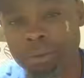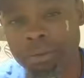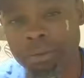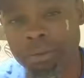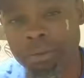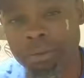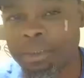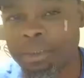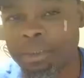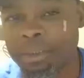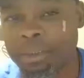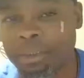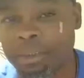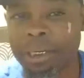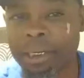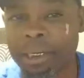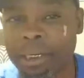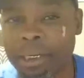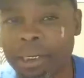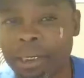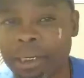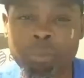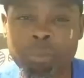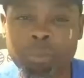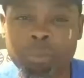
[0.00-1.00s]
it about,
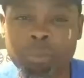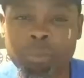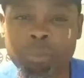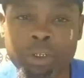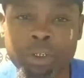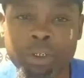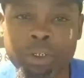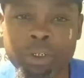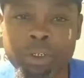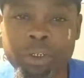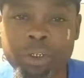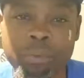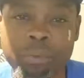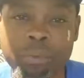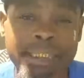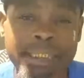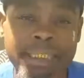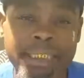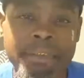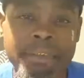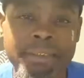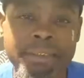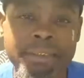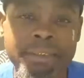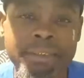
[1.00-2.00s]
you know, recuperating,
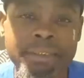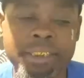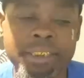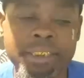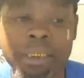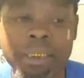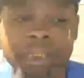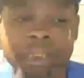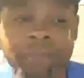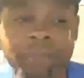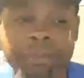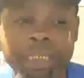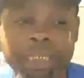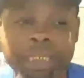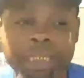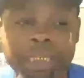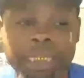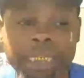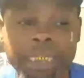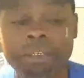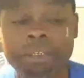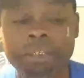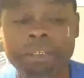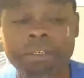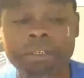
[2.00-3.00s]
getting yourself together? And that's
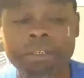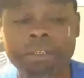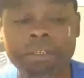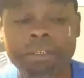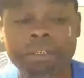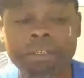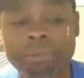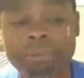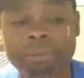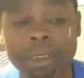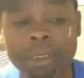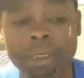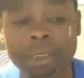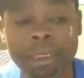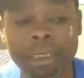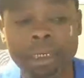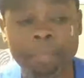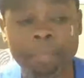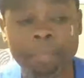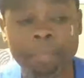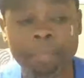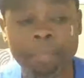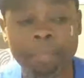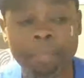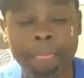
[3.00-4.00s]
another reason
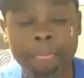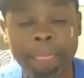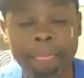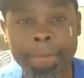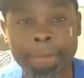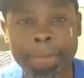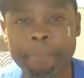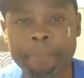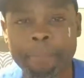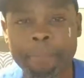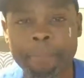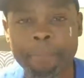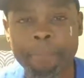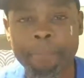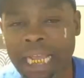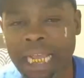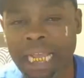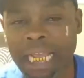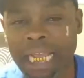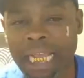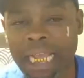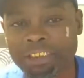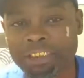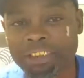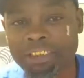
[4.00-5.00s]
why
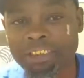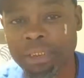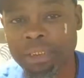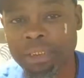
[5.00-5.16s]
I stress